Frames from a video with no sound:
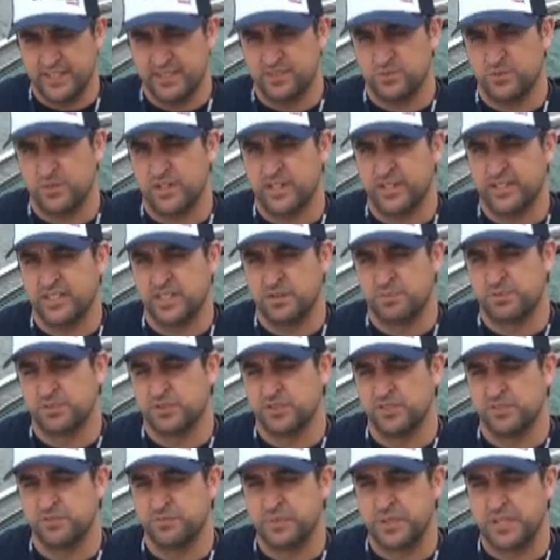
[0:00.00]
is wearing an
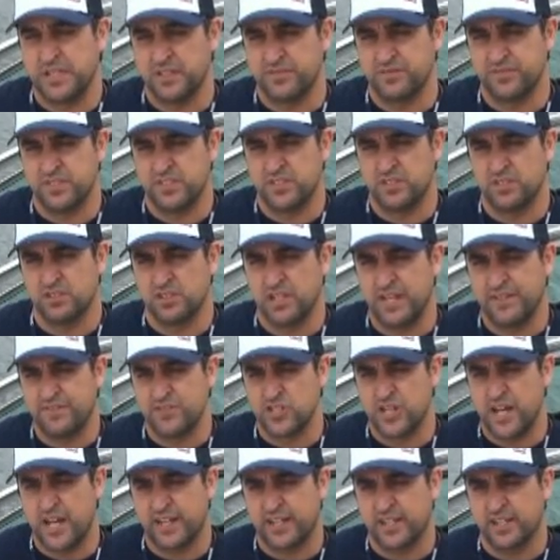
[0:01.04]
approved PFD or life
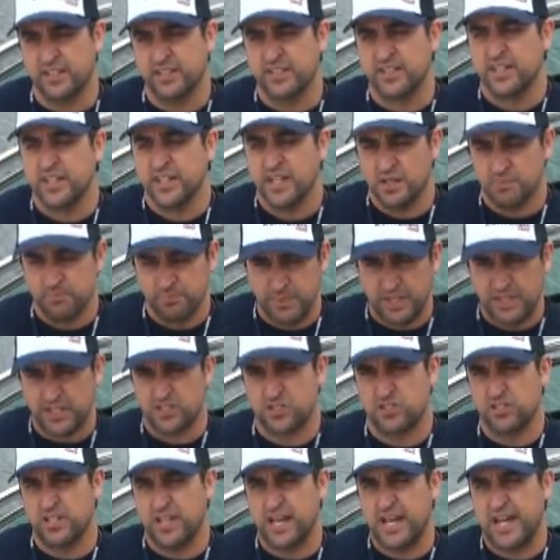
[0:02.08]
jacket. Make
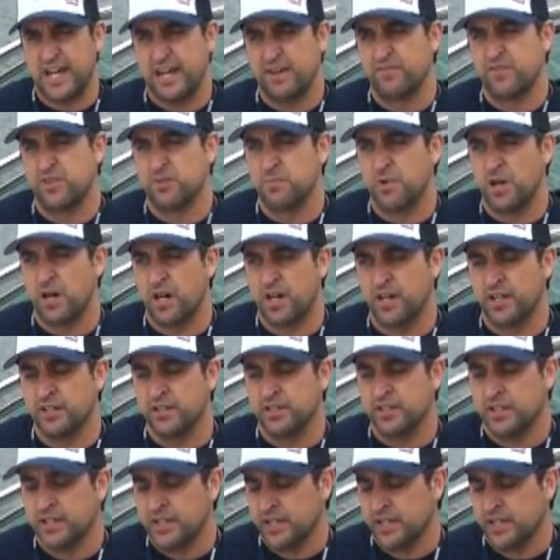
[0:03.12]
sure you have them on.